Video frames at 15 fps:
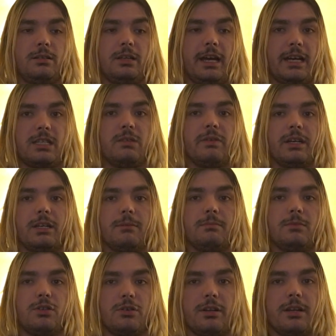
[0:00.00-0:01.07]
Activate
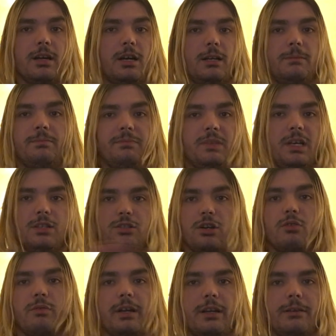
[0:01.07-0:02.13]
it, turn it on, and
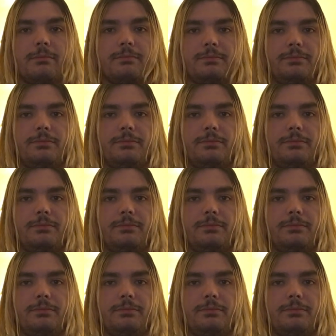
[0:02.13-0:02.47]
start running.